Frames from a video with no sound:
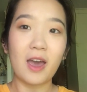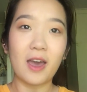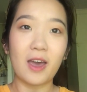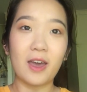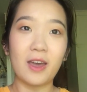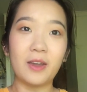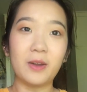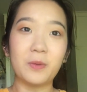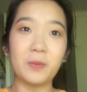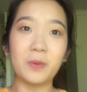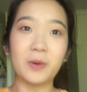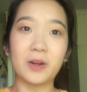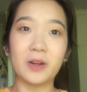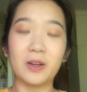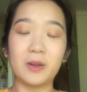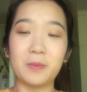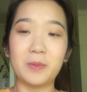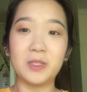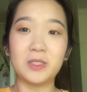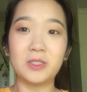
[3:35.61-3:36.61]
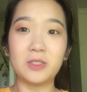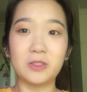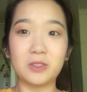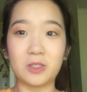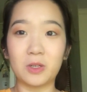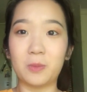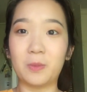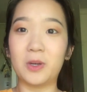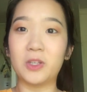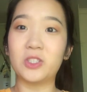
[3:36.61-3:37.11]
and we're gonna miss you
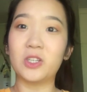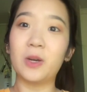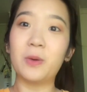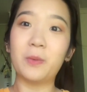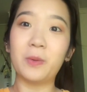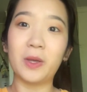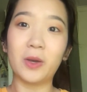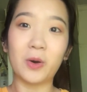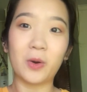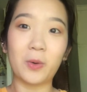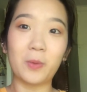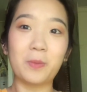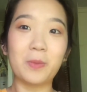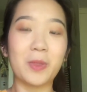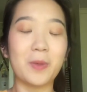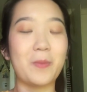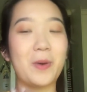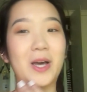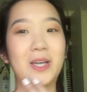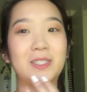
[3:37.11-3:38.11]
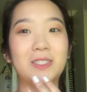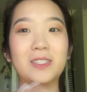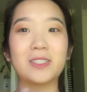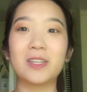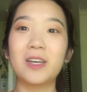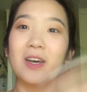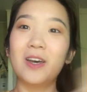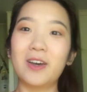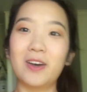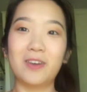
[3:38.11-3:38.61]
so much, and we hope the
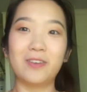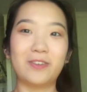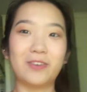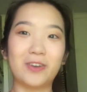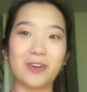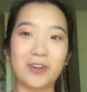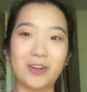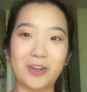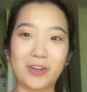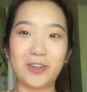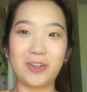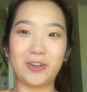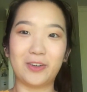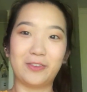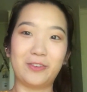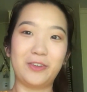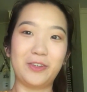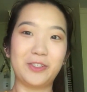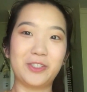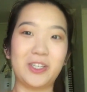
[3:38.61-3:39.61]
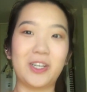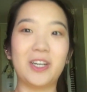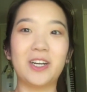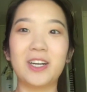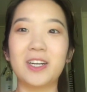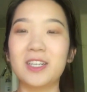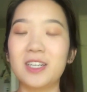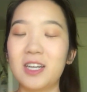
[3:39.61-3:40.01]
best for your future.